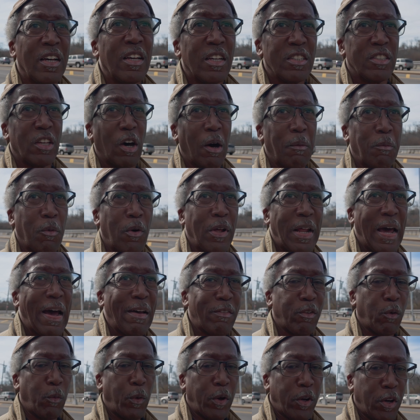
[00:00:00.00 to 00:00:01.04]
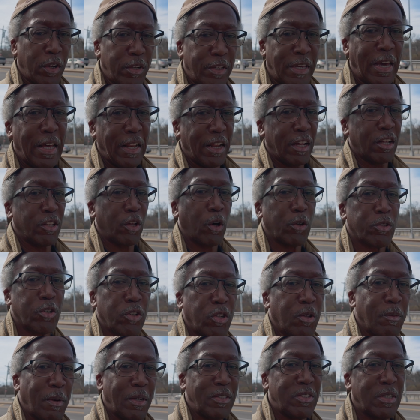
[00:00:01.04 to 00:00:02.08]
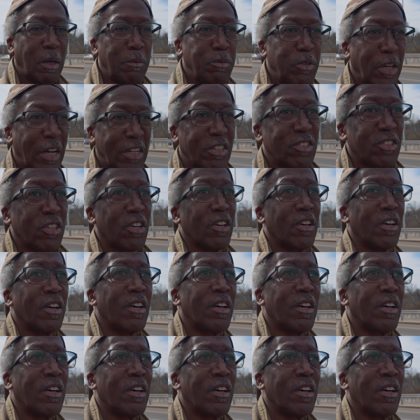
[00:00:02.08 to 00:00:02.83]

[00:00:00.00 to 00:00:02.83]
So I'm going to have to work on getting closer to my subjects